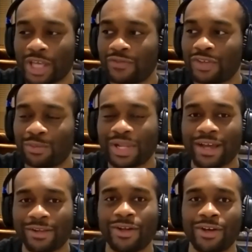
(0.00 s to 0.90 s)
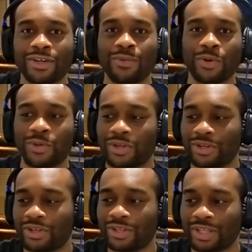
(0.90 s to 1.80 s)
give you black lung, but we're not
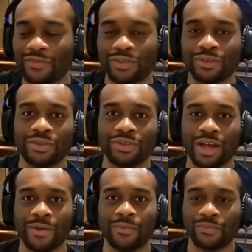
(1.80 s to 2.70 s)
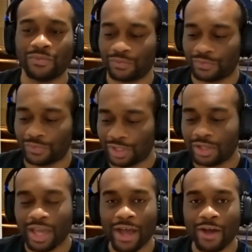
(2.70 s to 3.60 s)
gonna give you um
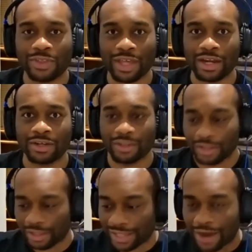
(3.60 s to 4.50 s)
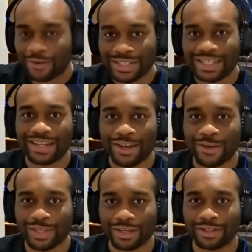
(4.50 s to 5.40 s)
healthcare, look, guaranteed
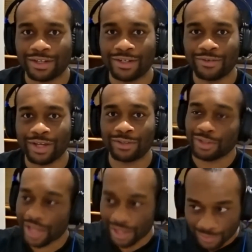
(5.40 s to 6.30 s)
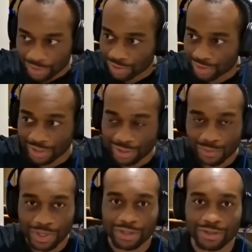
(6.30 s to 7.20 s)
healthcare. Right. Yeah. You got to make sure that you
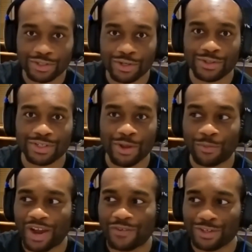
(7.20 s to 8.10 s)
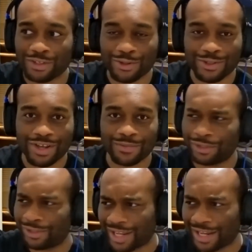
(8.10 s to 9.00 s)
pay your insurance, your private insurance company.
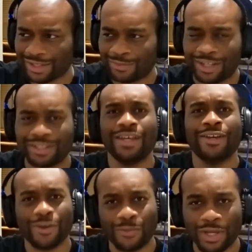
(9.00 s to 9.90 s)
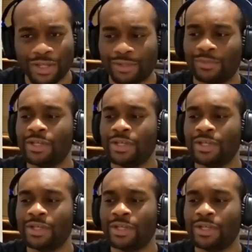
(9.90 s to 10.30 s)
You like them, right? Go pay them.